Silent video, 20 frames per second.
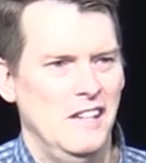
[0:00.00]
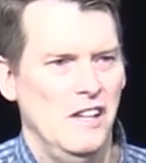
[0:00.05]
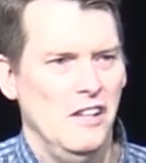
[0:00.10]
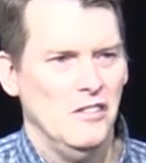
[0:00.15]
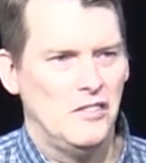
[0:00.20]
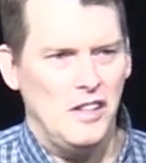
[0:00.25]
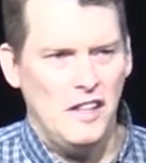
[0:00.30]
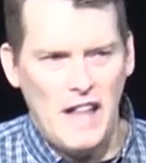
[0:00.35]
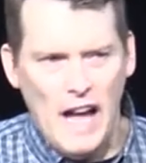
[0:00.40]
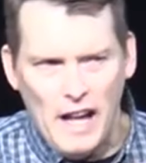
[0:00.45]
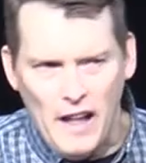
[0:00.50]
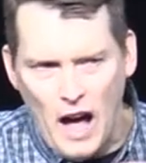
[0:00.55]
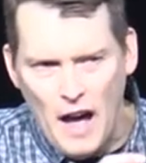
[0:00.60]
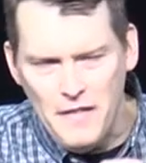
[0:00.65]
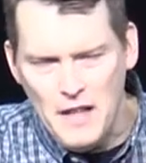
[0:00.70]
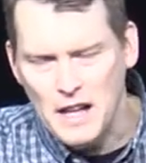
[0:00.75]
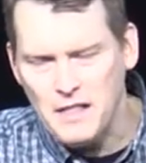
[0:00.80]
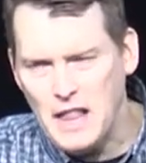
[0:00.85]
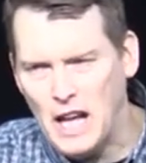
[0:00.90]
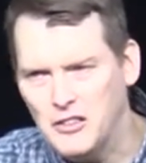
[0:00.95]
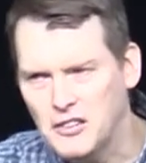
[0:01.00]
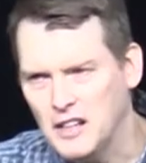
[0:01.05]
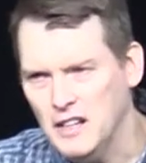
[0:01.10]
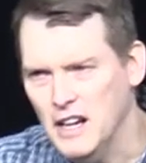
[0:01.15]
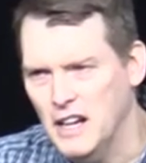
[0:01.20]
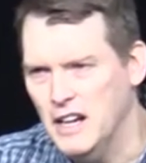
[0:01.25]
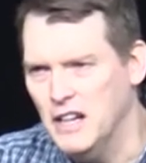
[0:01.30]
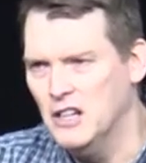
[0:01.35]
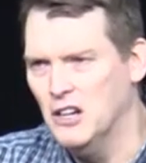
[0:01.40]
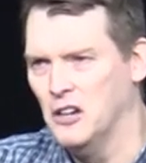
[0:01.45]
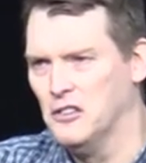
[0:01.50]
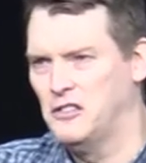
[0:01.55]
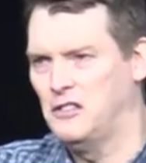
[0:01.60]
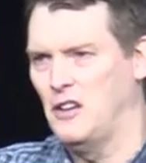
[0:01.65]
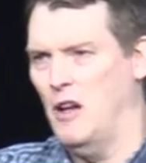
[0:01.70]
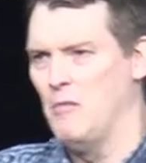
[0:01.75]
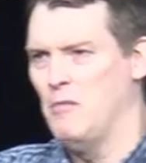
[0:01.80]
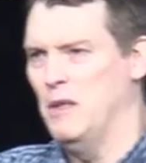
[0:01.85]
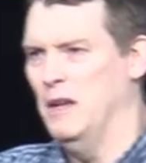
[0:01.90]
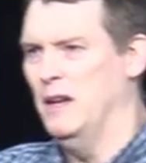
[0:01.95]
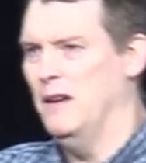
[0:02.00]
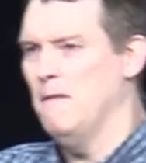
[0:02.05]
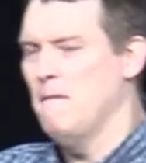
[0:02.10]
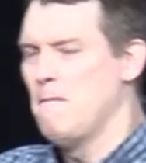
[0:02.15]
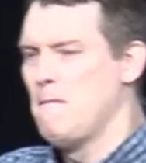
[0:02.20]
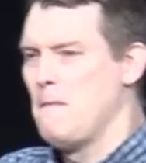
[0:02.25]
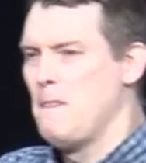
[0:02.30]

See that I think that's hitting on something